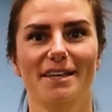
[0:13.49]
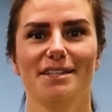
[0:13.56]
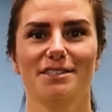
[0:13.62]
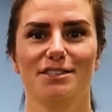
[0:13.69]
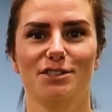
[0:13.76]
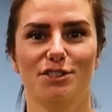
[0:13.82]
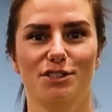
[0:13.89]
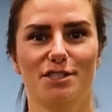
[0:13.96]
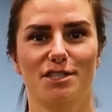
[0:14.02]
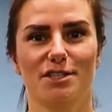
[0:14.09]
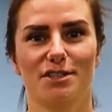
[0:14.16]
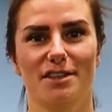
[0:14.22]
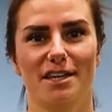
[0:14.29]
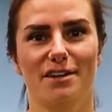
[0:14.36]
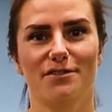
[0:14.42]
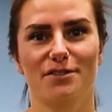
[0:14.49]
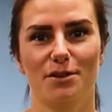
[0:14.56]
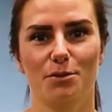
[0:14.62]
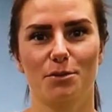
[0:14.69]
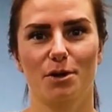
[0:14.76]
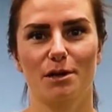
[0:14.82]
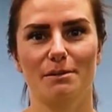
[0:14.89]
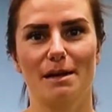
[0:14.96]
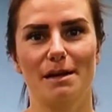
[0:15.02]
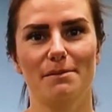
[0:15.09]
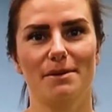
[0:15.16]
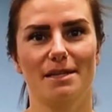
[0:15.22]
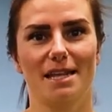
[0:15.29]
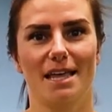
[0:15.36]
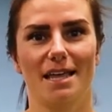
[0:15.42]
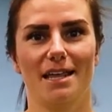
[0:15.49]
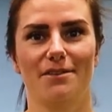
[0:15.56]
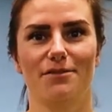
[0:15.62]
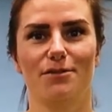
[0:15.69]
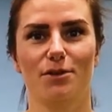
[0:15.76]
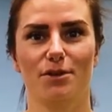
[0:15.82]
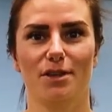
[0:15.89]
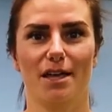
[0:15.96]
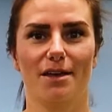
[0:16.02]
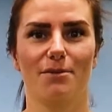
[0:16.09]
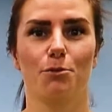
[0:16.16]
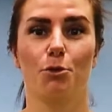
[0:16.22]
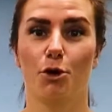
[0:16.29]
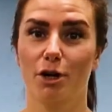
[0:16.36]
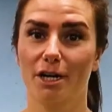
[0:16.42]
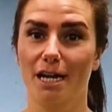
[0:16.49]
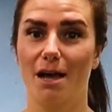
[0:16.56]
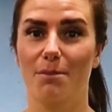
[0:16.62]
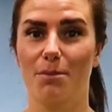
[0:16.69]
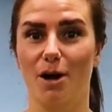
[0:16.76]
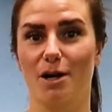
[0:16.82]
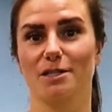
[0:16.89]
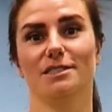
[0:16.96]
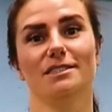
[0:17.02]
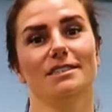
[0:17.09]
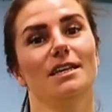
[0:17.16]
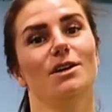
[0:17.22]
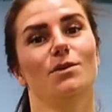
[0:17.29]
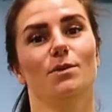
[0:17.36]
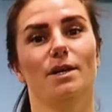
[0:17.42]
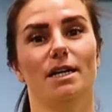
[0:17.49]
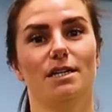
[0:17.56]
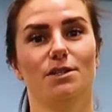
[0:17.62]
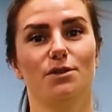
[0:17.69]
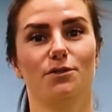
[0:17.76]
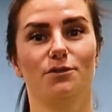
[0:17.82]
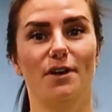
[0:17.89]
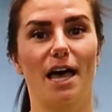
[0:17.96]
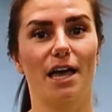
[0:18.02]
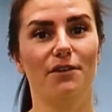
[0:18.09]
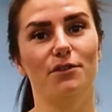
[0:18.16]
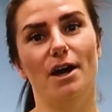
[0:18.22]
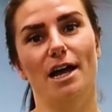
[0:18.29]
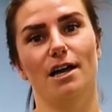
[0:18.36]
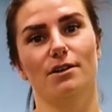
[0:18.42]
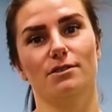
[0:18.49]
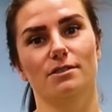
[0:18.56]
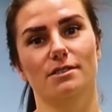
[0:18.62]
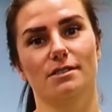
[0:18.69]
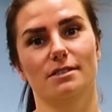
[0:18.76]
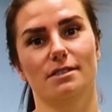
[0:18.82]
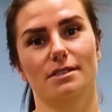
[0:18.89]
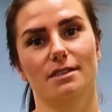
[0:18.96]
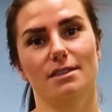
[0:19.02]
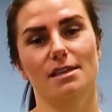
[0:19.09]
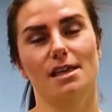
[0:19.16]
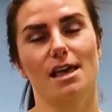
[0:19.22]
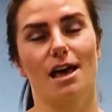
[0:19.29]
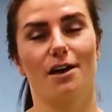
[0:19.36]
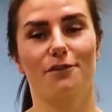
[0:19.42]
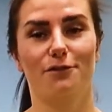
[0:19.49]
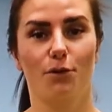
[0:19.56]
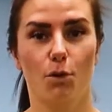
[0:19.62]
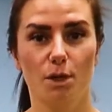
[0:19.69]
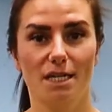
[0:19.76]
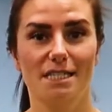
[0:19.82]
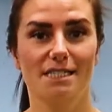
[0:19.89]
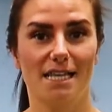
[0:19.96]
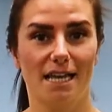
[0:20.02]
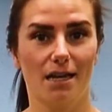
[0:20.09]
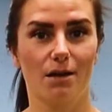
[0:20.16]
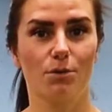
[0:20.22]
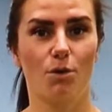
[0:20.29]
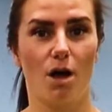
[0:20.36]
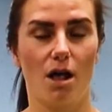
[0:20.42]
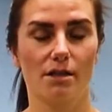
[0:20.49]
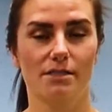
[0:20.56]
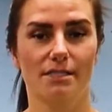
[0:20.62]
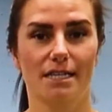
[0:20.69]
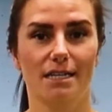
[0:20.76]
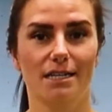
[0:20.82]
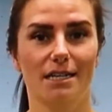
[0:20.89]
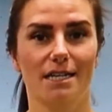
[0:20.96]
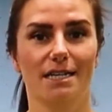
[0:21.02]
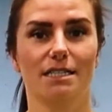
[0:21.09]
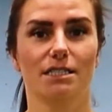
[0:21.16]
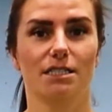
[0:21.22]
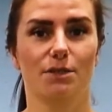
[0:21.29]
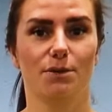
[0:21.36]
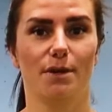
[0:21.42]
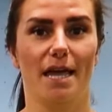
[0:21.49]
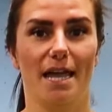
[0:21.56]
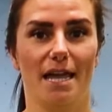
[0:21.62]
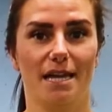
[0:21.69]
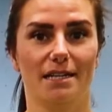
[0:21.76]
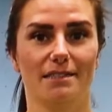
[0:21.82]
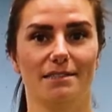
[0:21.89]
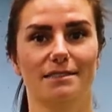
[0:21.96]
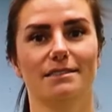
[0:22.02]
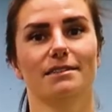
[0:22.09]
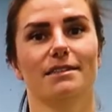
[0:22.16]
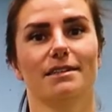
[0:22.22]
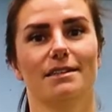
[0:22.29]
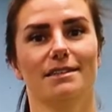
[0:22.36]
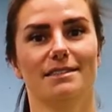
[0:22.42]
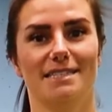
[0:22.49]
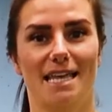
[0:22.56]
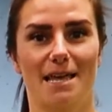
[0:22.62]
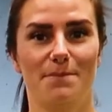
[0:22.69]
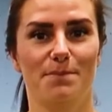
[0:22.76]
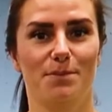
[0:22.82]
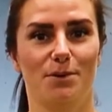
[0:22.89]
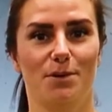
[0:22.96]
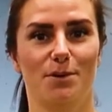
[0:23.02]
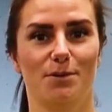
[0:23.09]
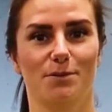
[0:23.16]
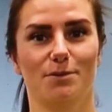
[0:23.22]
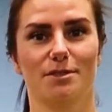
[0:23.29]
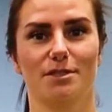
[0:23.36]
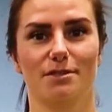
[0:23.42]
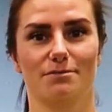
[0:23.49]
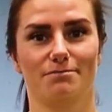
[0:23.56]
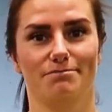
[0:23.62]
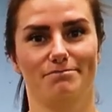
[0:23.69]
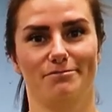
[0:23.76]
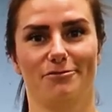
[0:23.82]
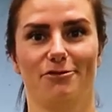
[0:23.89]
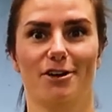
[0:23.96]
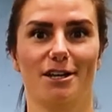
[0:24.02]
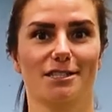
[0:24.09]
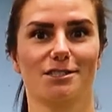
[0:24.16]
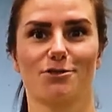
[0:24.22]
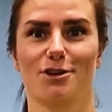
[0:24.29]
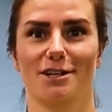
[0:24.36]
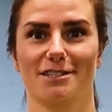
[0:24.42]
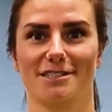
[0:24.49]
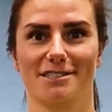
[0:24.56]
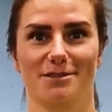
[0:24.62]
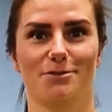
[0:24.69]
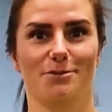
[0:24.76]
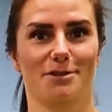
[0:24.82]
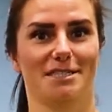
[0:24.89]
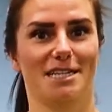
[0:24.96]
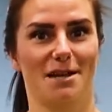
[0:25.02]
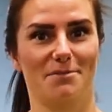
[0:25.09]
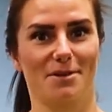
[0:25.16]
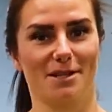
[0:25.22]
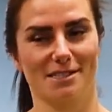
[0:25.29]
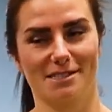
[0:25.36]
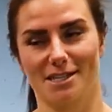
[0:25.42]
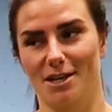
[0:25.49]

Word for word: So just look there for the warm up, and then for the workout part we're going to do five rounds. A forty second wall sit into eight ten folds front squats with dumbbells.